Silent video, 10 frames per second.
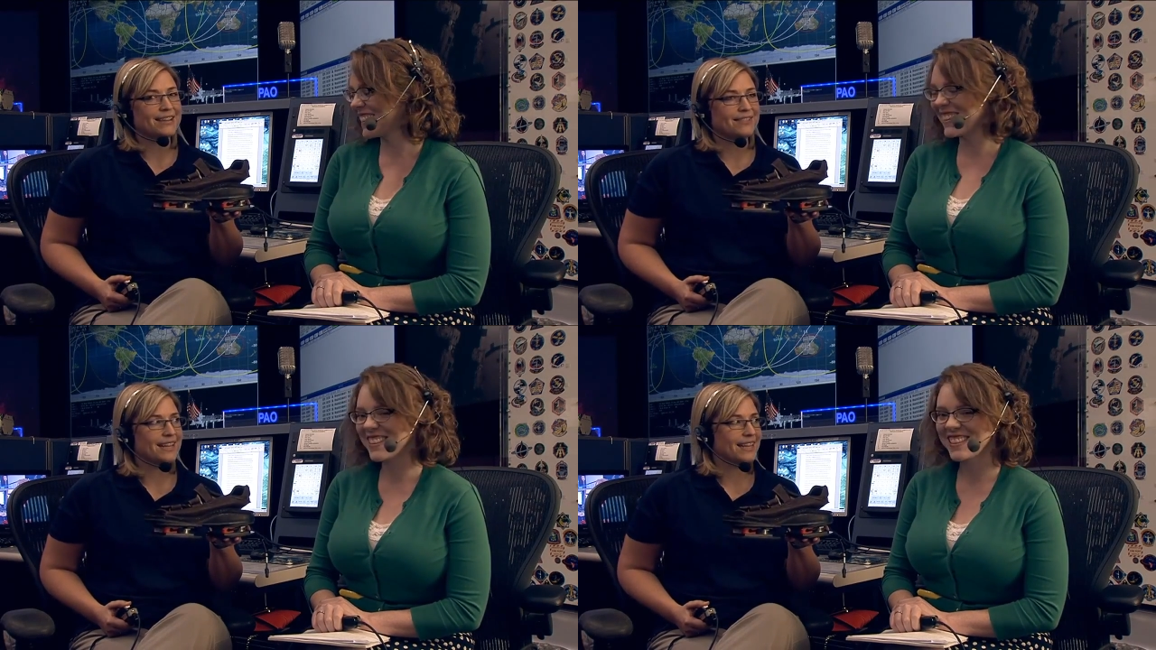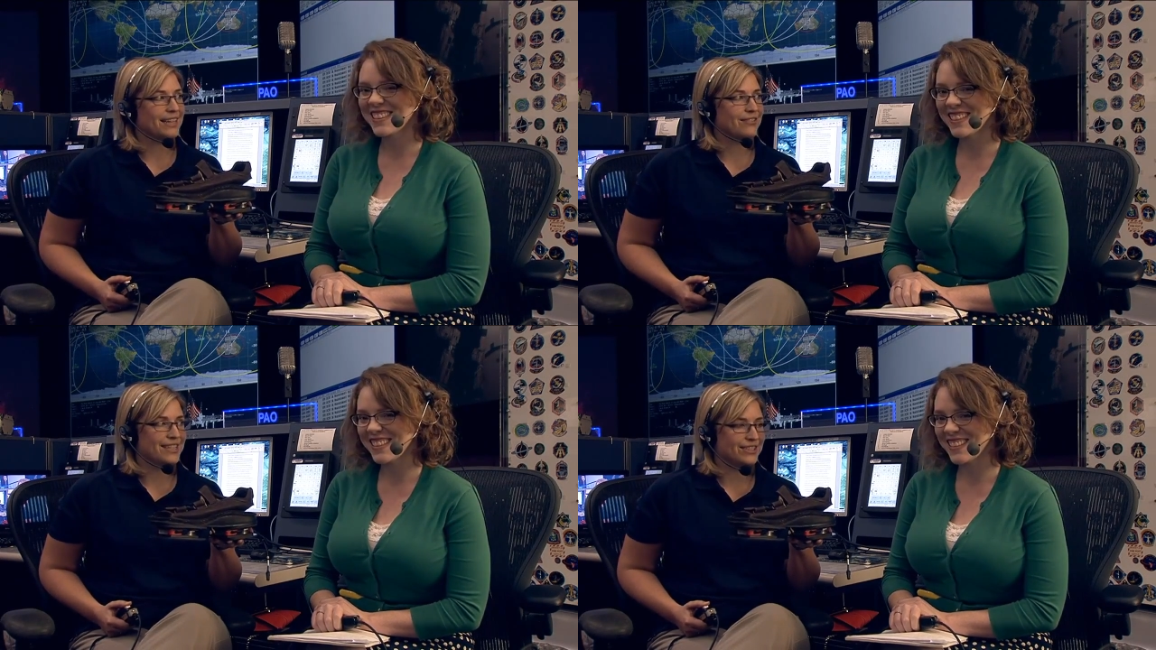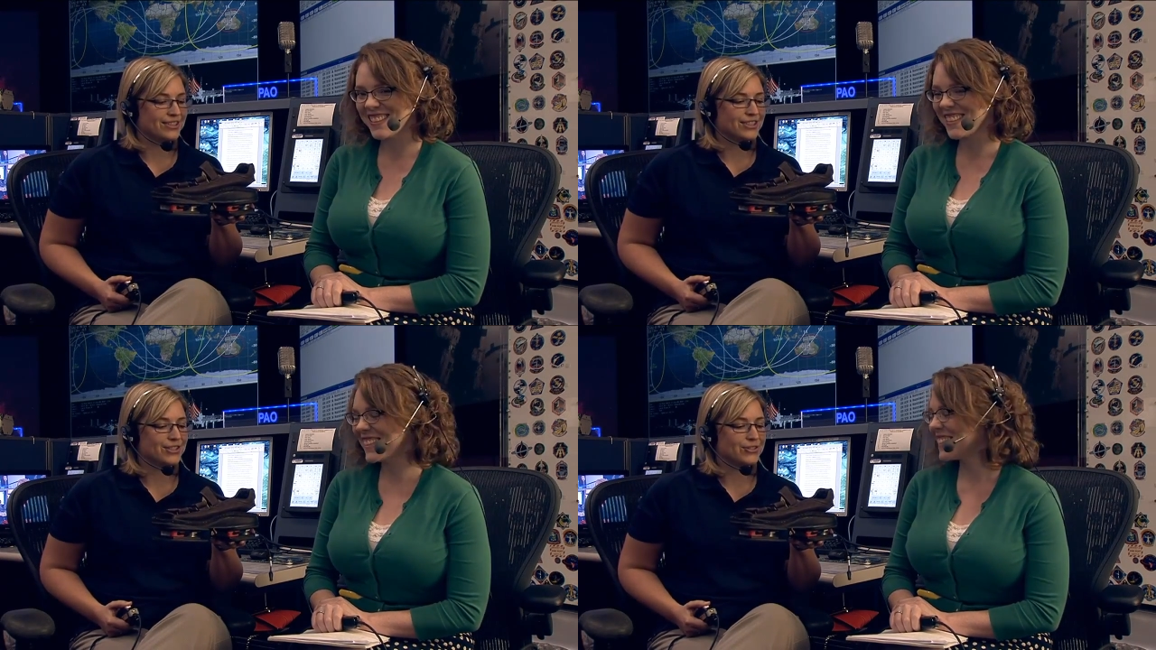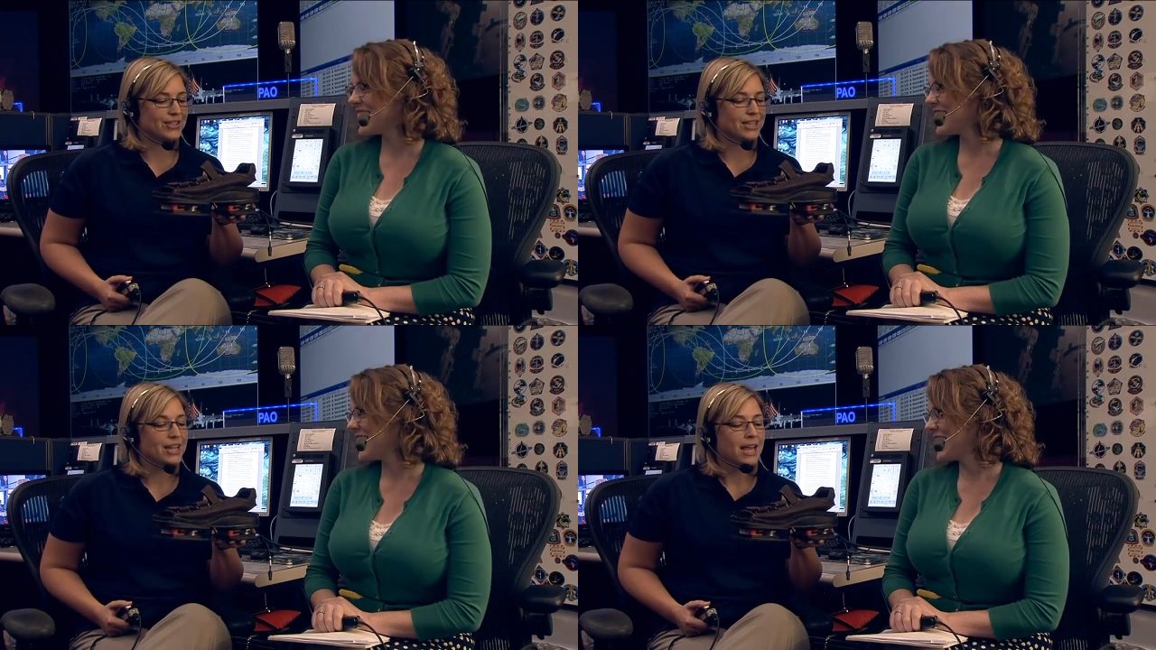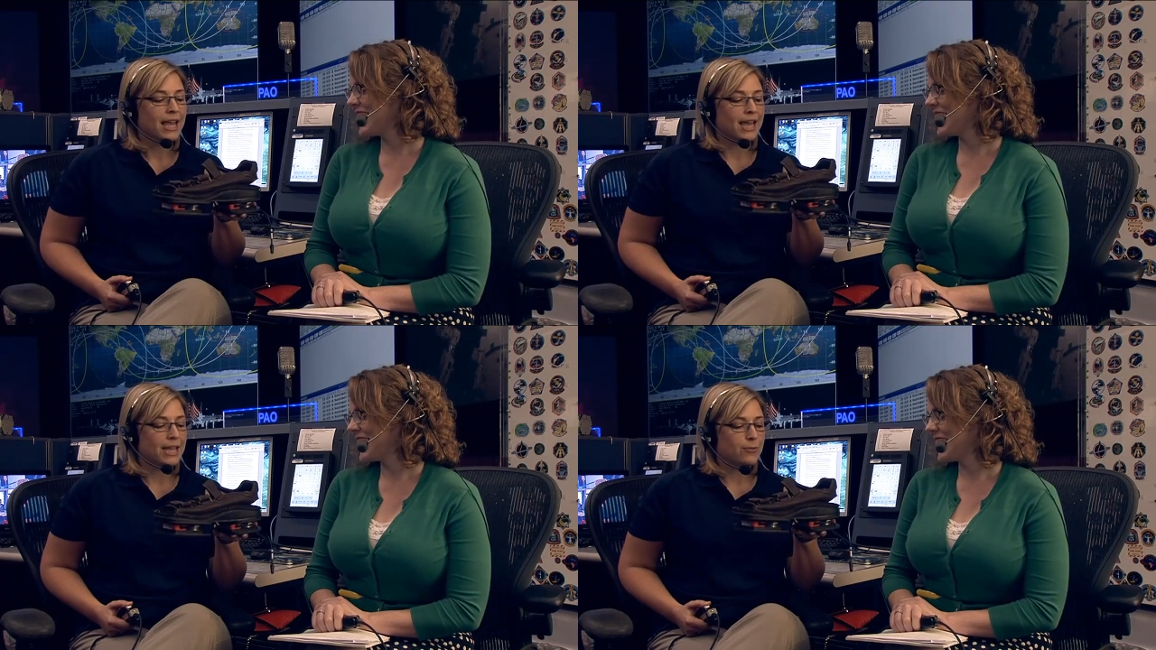Speaker 1: fidelity research tool.
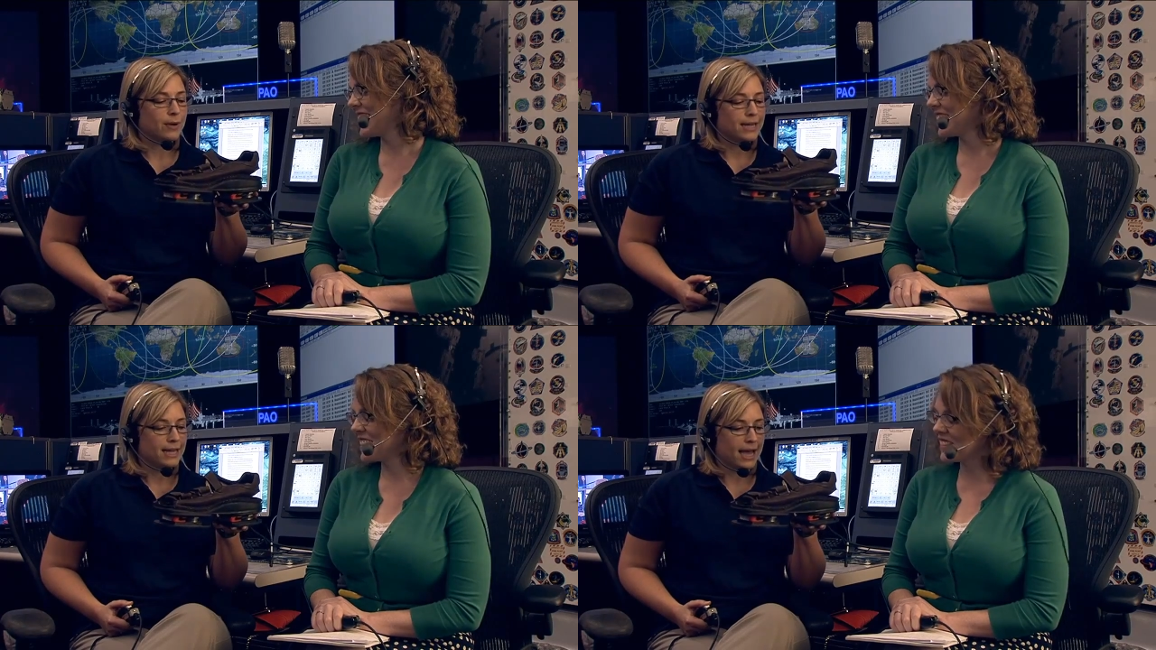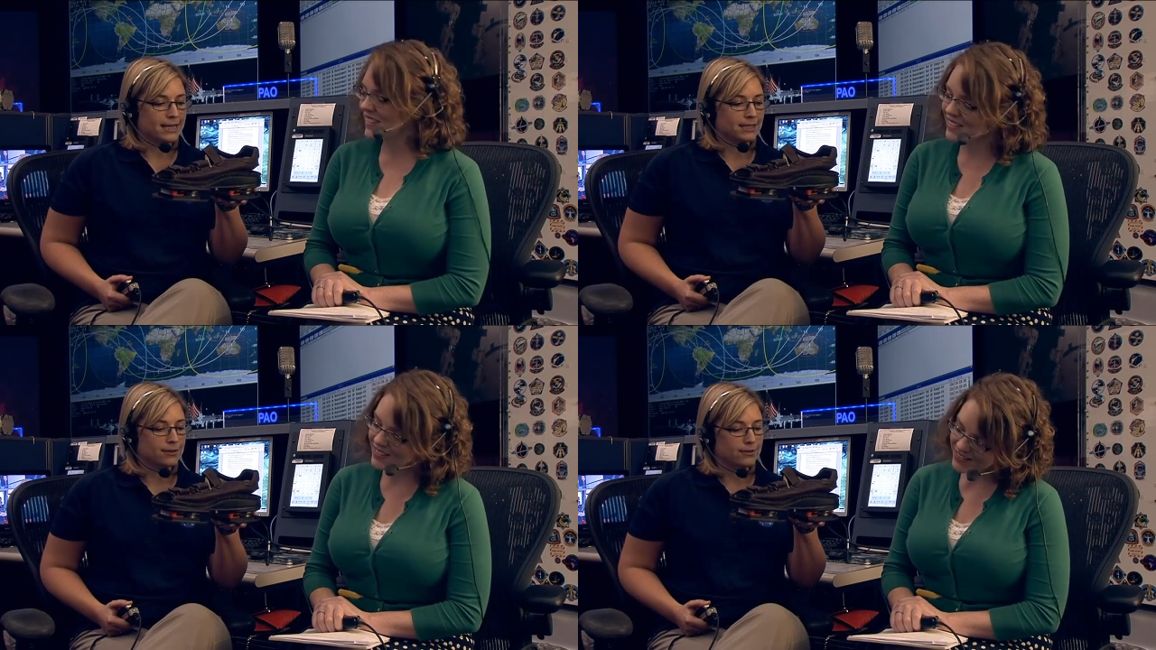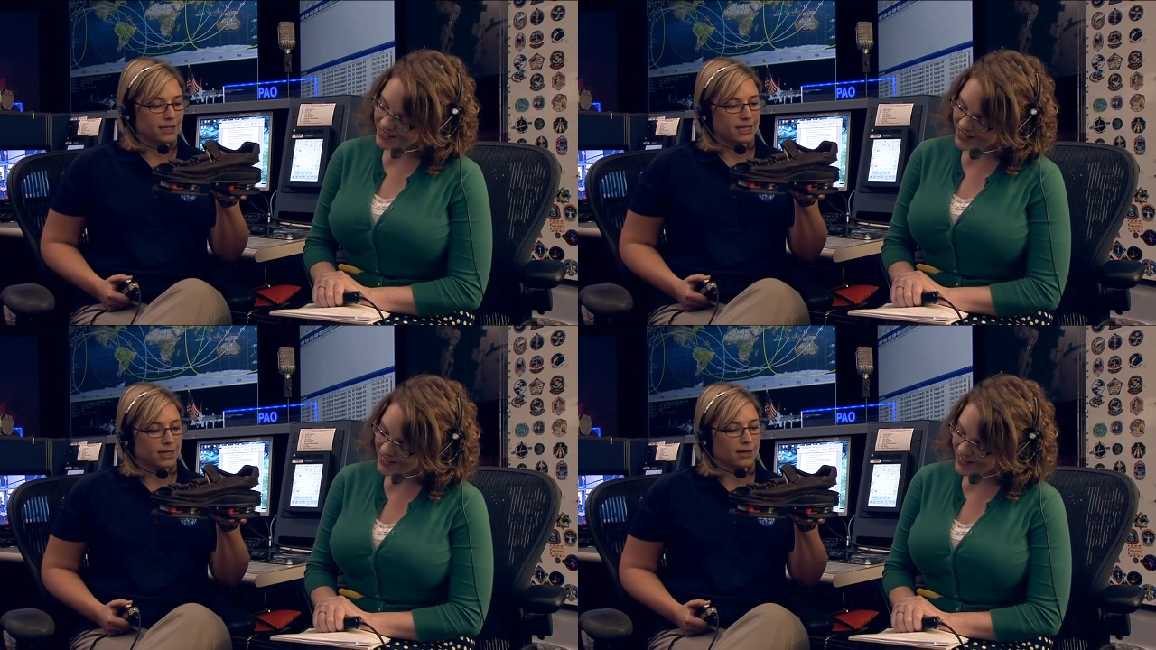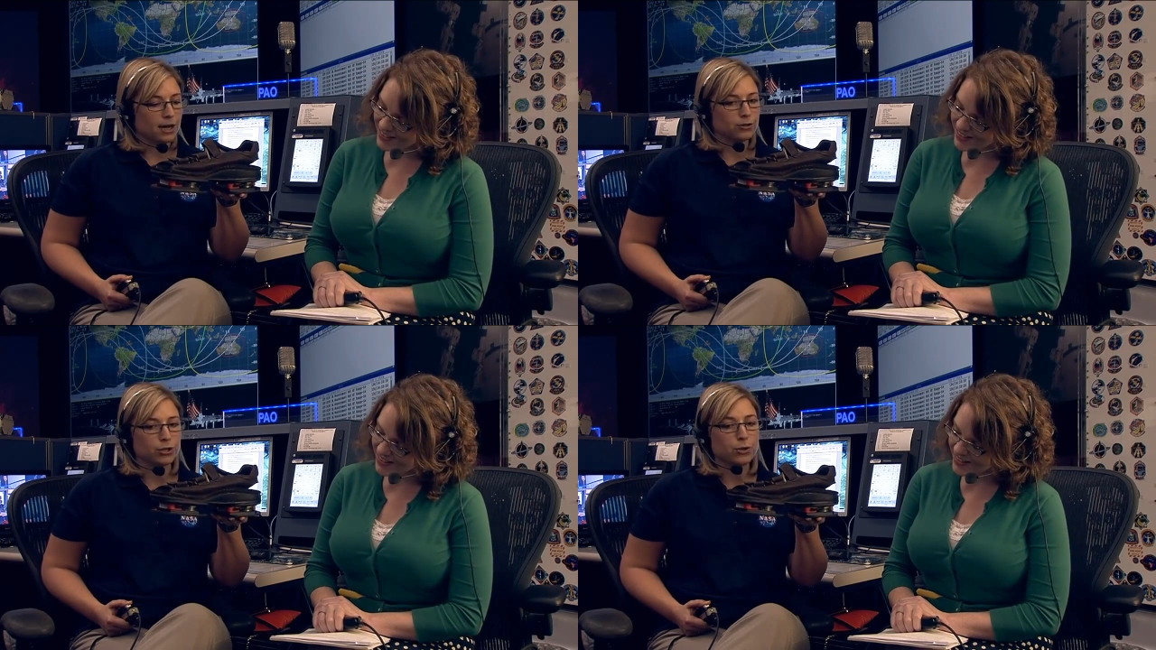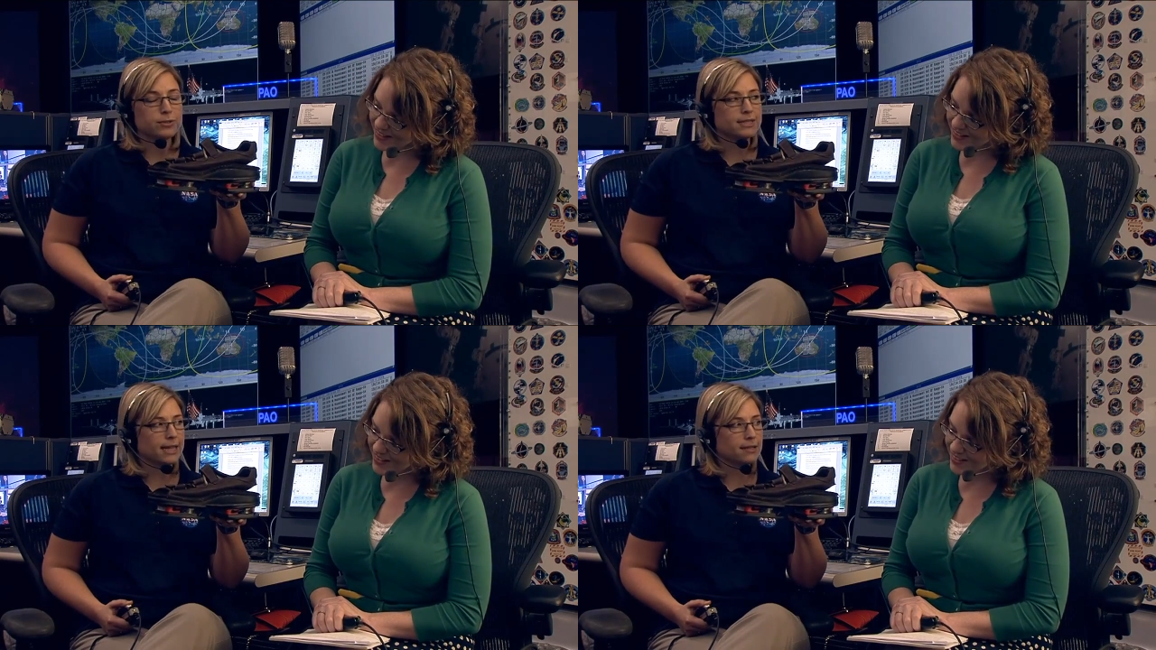And what it has included here are
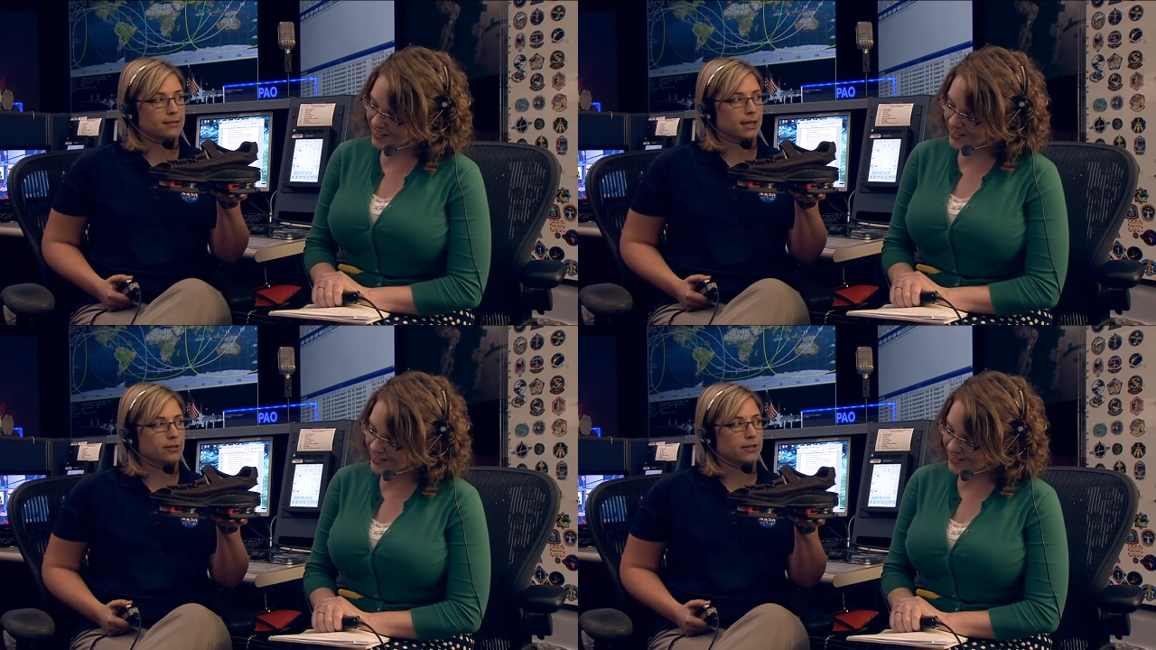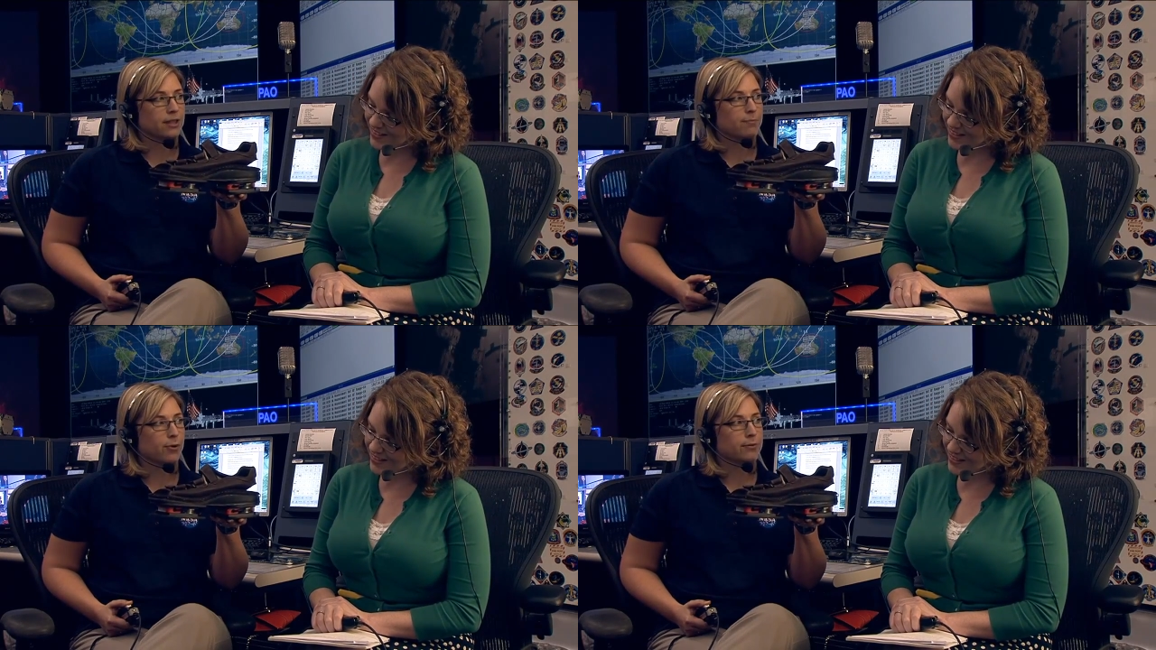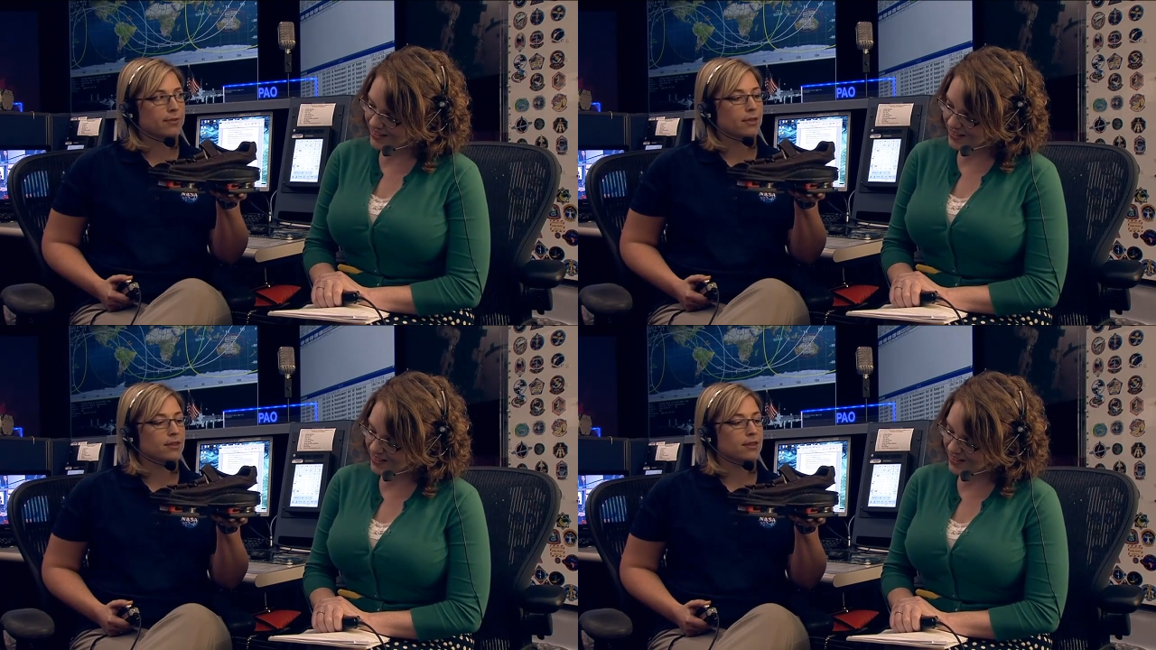load cells underneath both